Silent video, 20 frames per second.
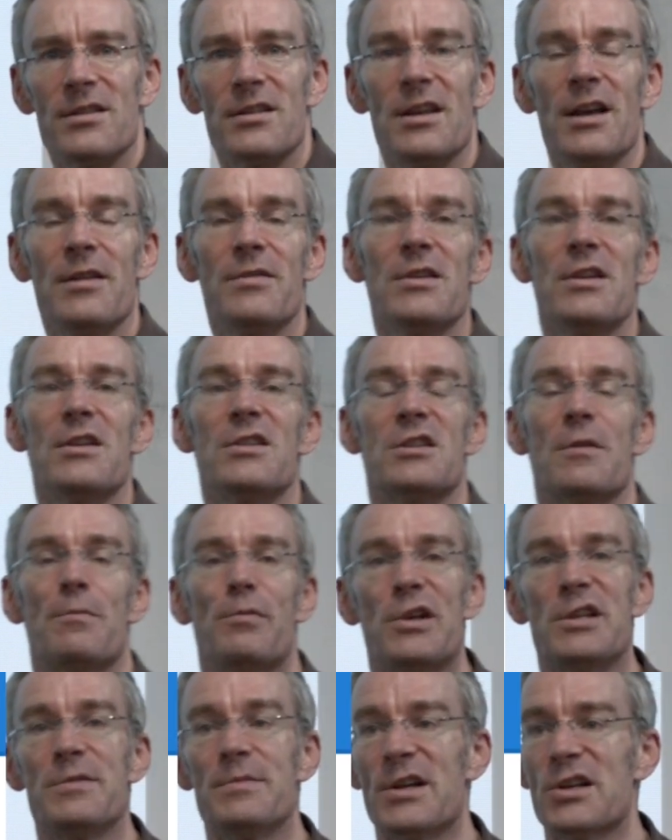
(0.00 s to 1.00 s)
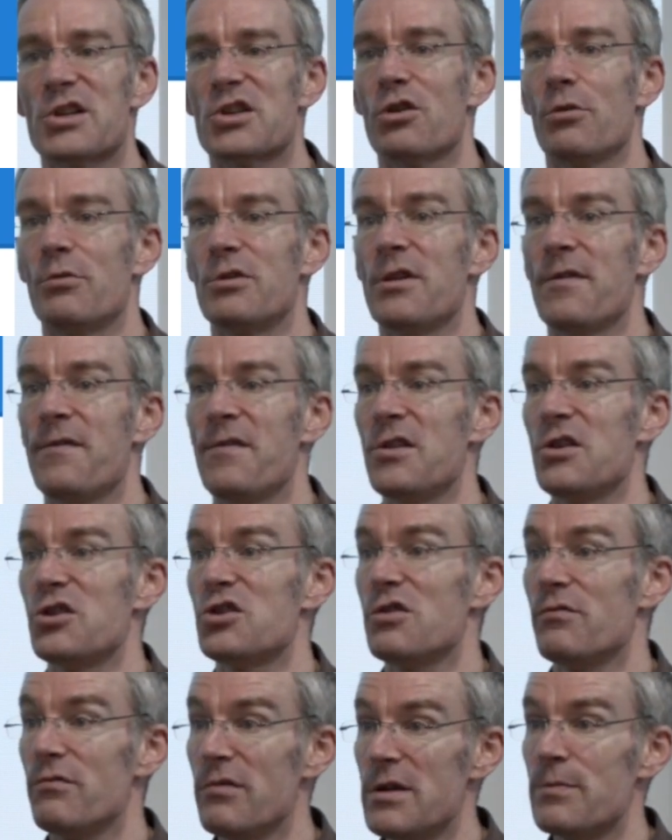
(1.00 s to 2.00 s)
Yeah? So please make sure when you've finished
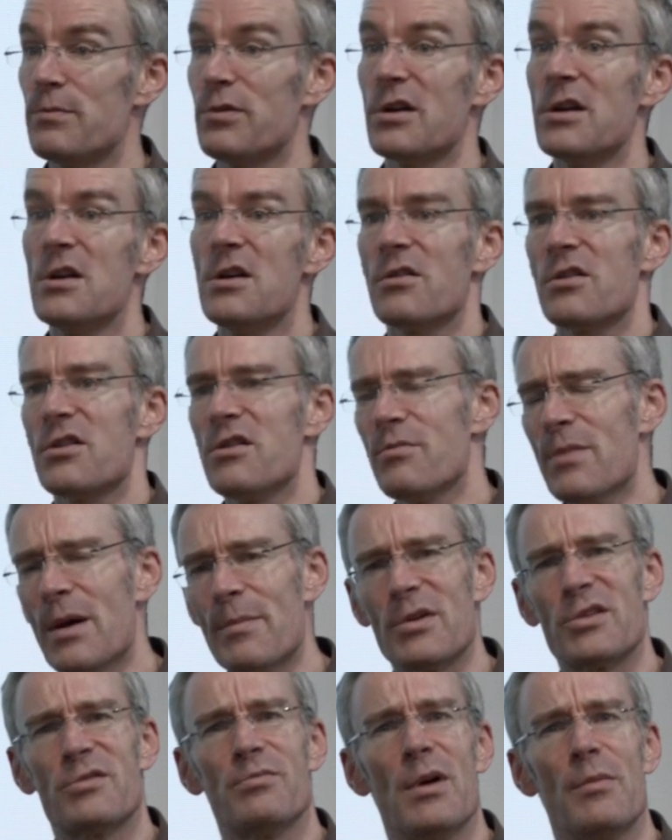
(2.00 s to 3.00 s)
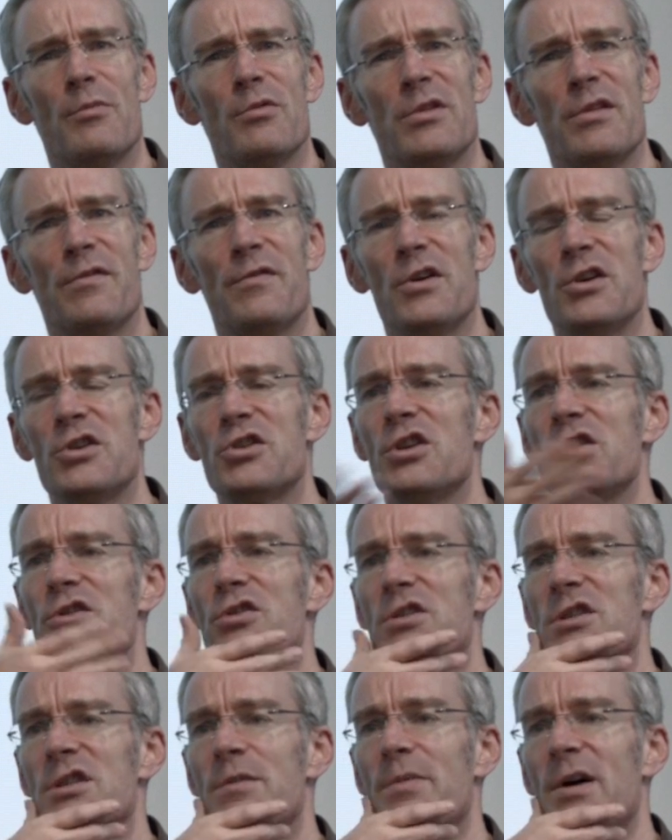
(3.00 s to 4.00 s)
you replug. You remember when the first years
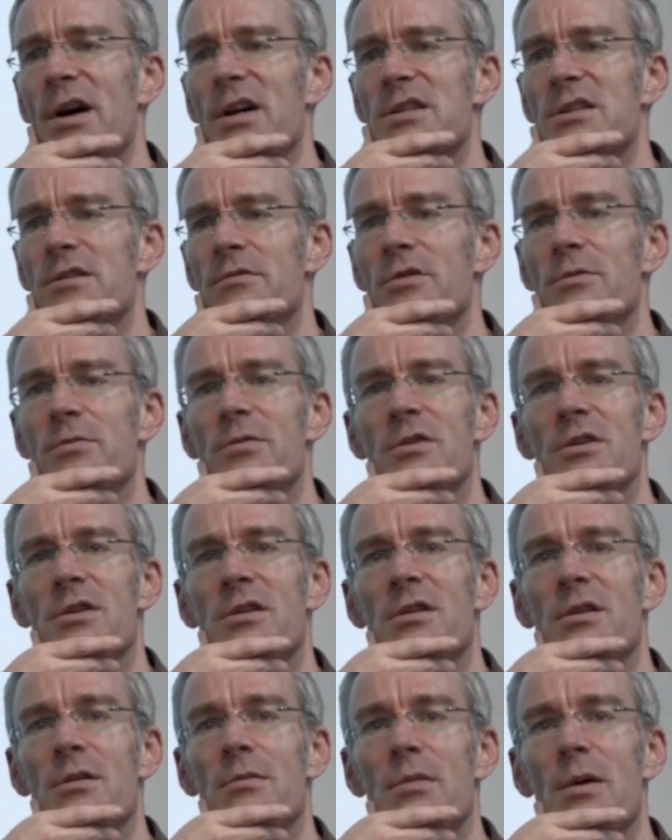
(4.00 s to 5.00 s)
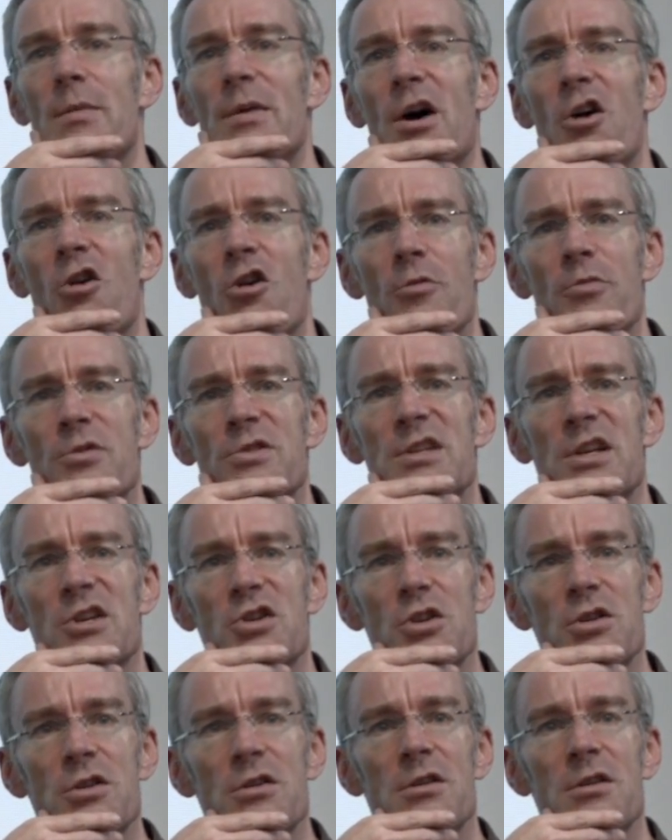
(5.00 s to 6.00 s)
used the Pis in the room? Remember that horrible
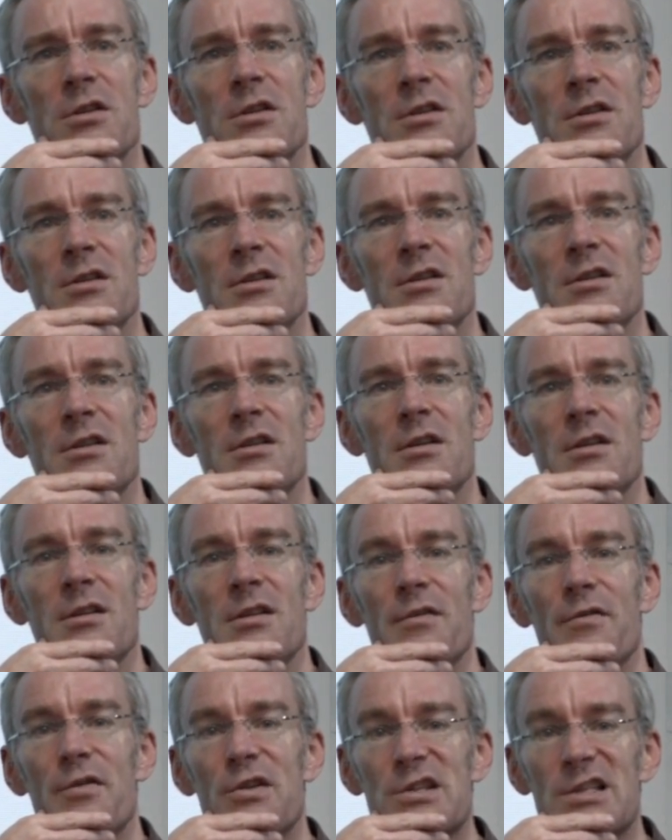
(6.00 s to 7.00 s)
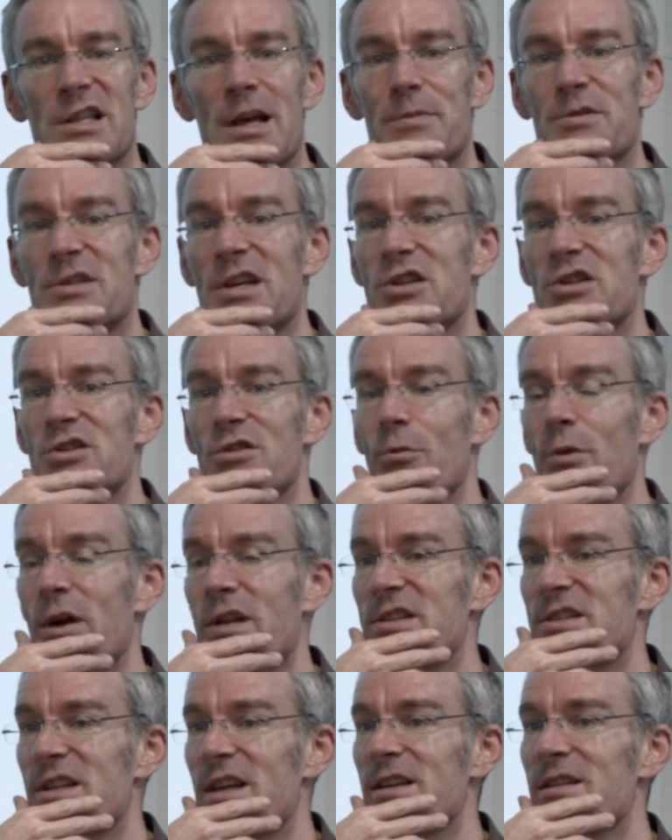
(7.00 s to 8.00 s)
session? The first lab session on
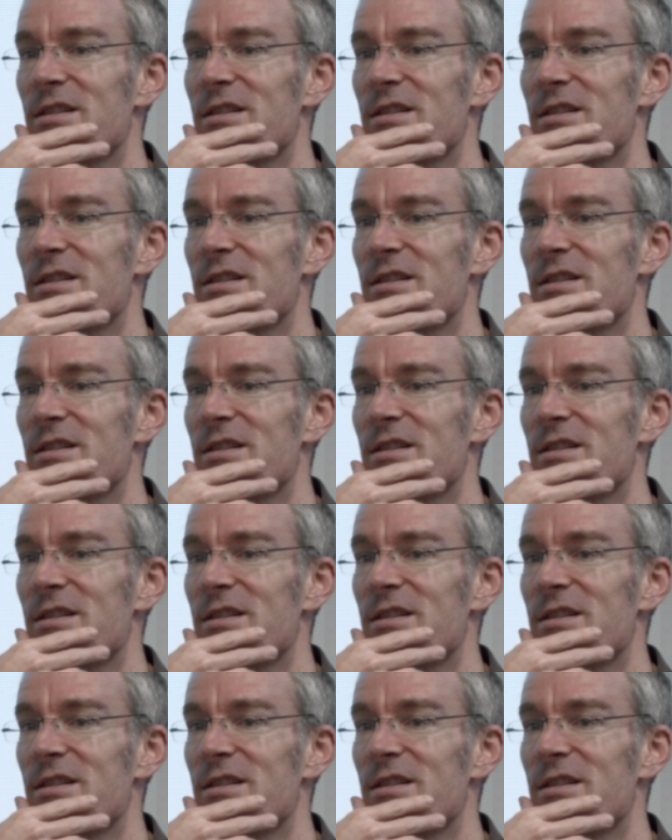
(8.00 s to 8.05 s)
Wednesday?